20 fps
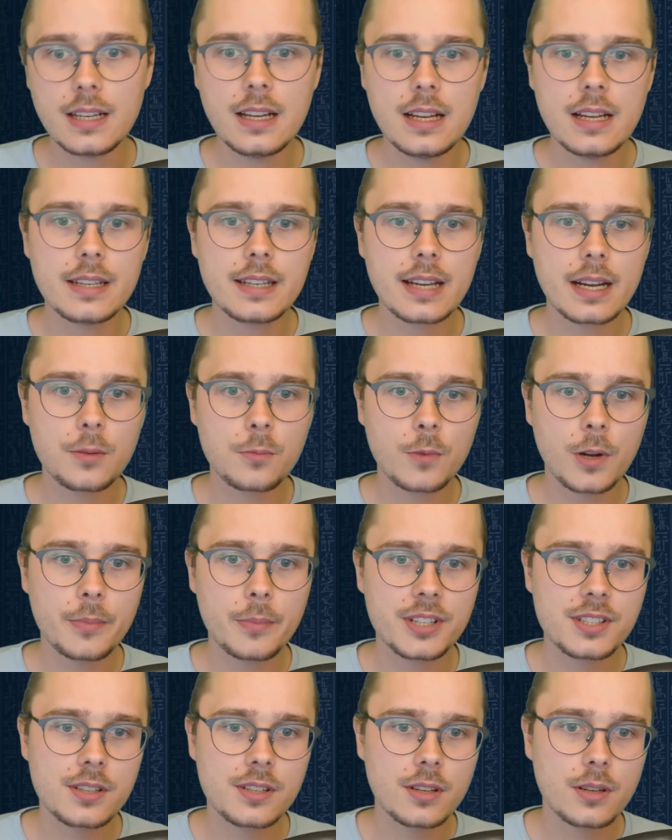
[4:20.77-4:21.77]
Target one
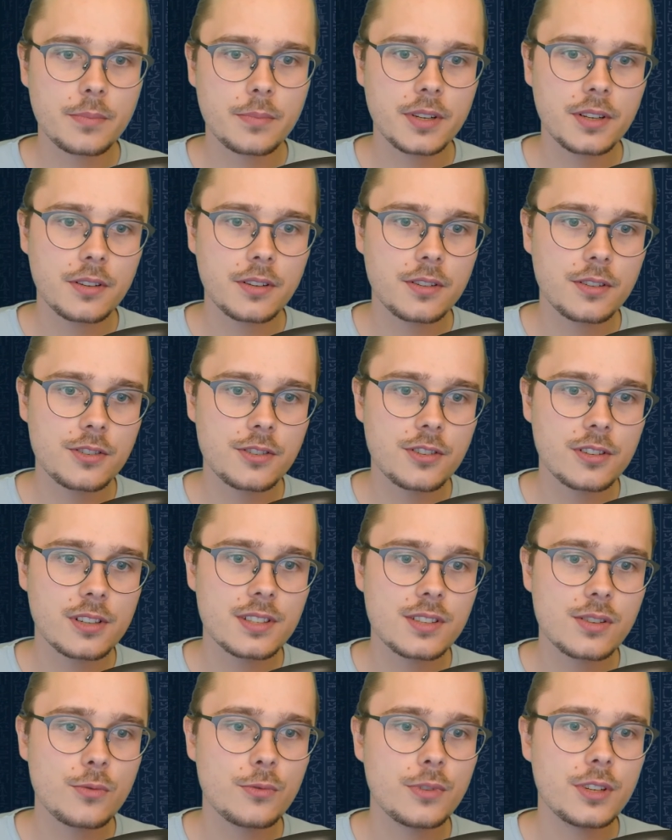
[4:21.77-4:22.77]
monster your opponent
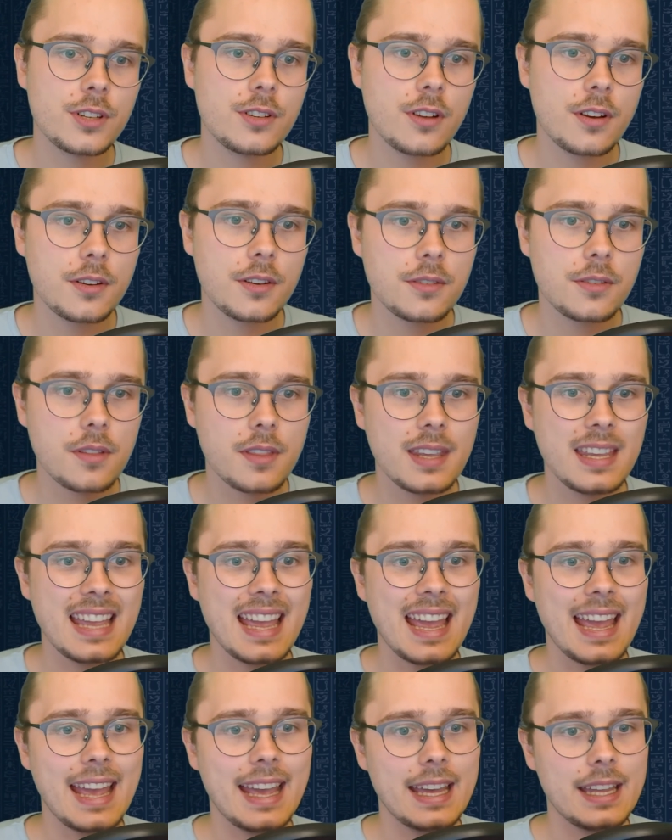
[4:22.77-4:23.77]
controls, return it to the
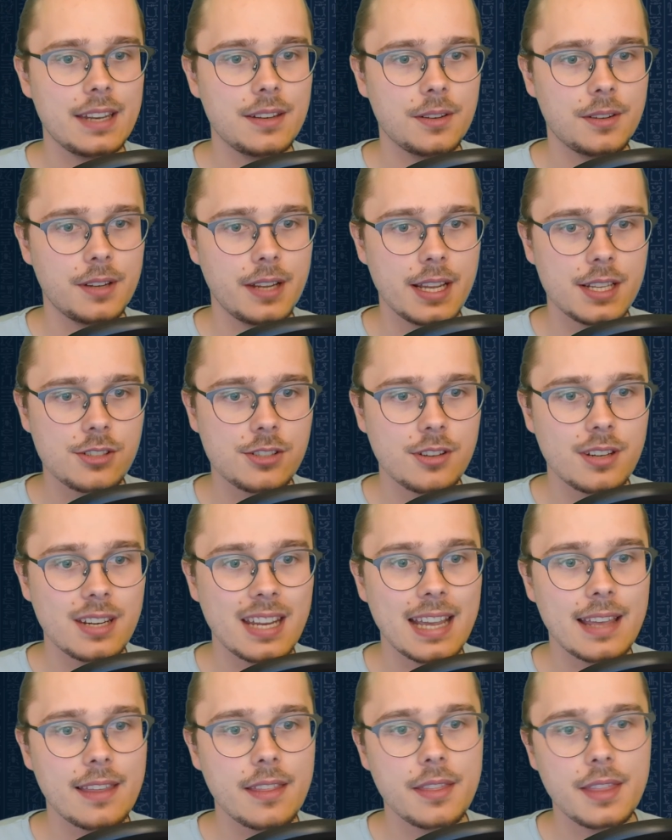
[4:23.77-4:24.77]
hand or extra
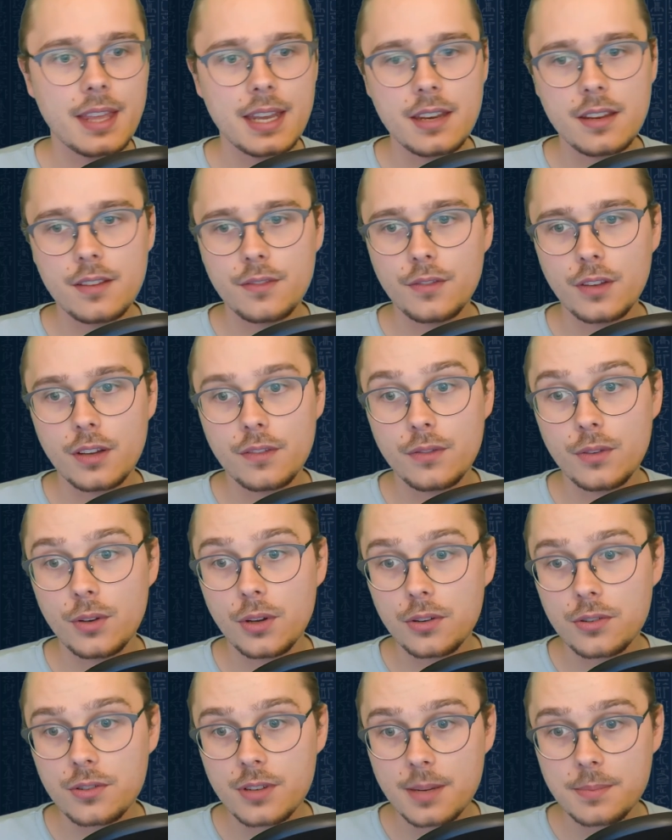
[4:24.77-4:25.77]
deck, then if you have
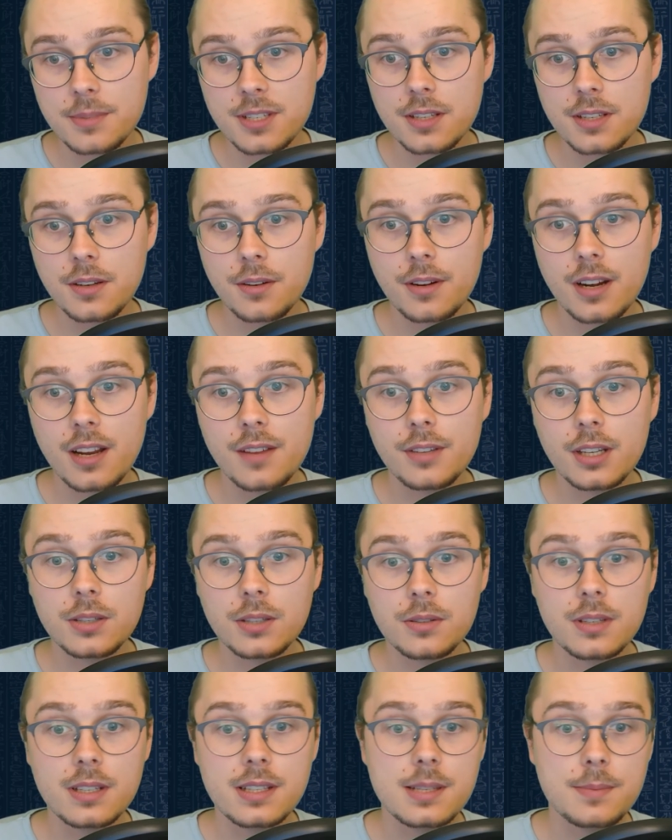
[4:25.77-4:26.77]
no traps in your graveyard,
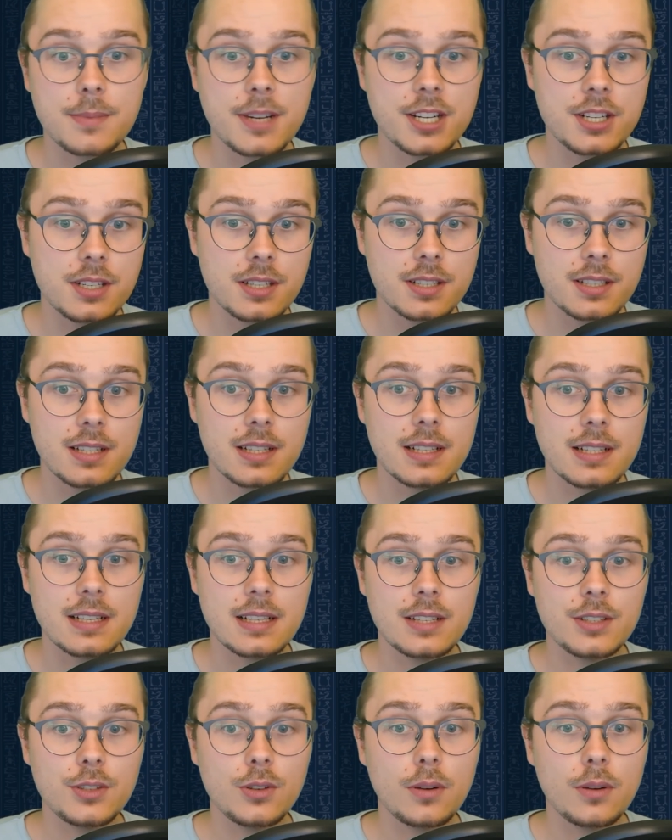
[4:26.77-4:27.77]

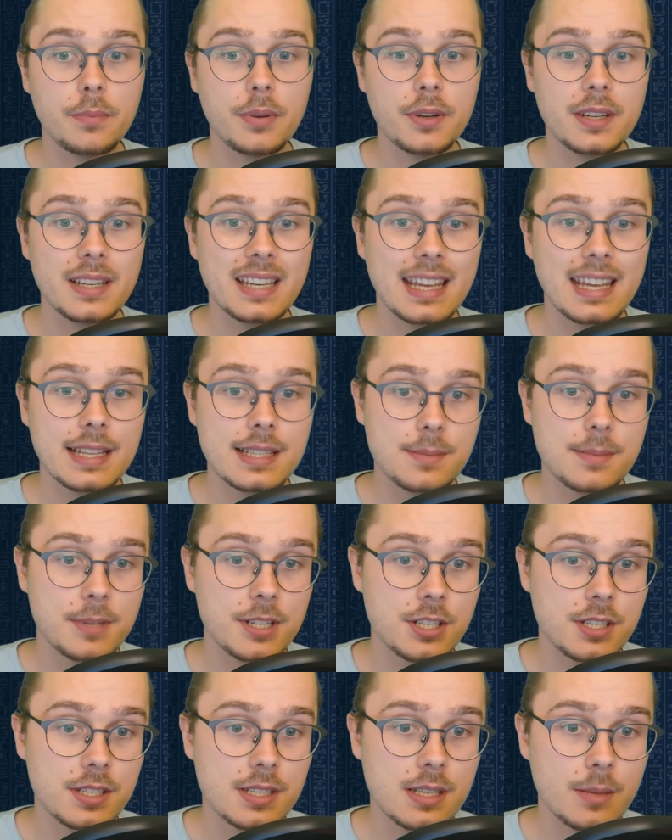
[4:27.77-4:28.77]
your opponent can
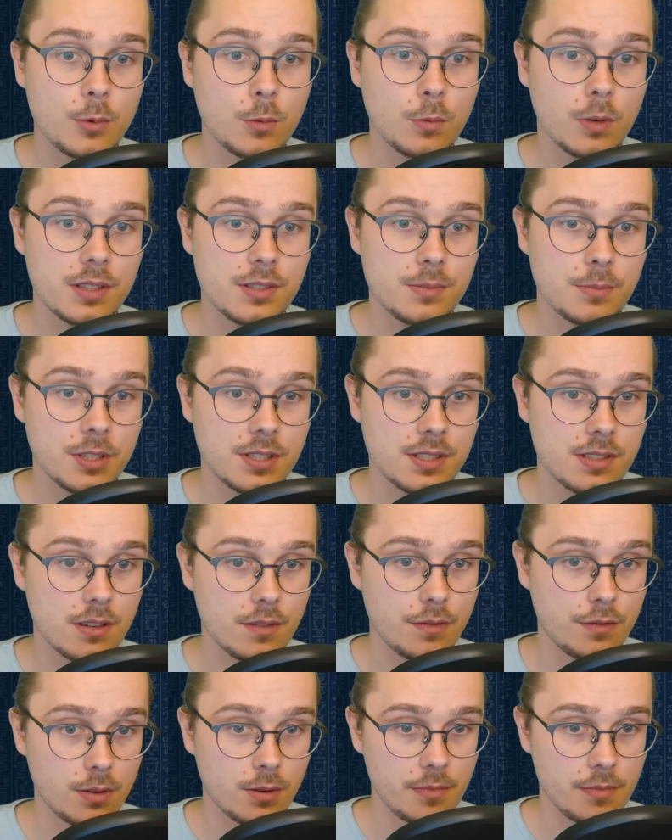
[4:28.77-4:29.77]
special summon one monster
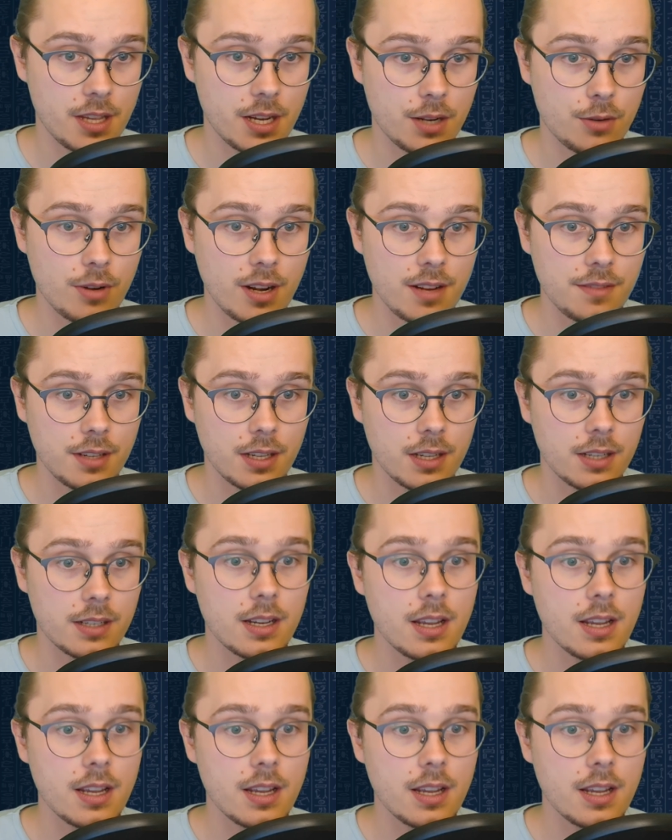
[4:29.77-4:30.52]
from their graveyard.